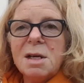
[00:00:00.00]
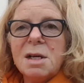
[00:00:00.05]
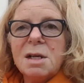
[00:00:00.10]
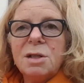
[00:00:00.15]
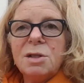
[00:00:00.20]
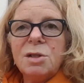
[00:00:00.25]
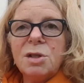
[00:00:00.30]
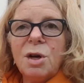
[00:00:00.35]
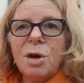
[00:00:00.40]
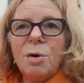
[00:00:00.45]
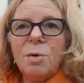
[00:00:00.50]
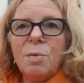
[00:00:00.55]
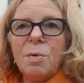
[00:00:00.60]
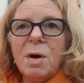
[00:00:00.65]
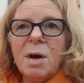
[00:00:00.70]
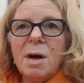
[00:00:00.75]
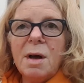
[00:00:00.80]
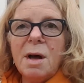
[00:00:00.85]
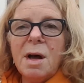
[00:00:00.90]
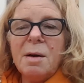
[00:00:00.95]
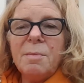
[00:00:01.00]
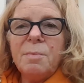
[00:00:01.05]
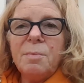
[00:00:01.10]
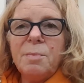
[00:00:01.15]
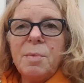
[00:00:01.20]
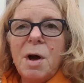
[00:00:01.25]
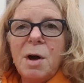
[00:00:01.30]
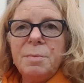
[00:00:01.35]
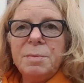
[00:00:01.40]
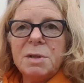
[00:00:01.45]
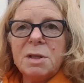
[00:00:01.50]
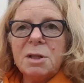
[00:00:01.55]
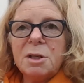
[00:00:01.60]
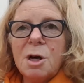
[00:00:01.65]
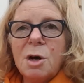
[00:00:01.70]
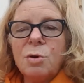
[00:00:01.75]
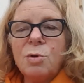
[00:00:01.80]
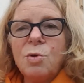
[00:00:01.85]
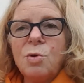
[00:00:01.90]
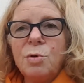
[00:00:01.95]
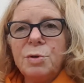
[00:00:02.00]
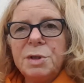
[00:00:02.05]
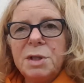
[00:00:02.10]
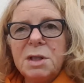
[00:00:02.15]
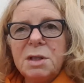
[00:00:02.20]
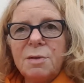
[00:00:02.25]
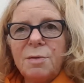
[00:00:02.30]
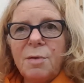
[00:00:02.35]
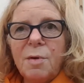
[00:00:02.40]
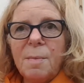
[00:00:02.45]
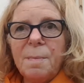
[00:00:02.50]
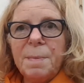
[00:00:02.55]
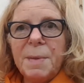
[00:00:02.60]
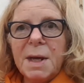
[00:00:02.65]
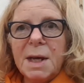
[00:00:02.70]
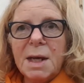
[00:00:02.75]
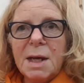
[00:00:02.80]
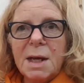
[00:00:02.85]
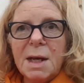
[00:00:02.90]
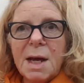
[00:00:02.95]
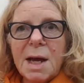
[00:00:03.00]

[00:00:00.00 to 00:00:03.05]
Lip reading: So I hope to start courses from the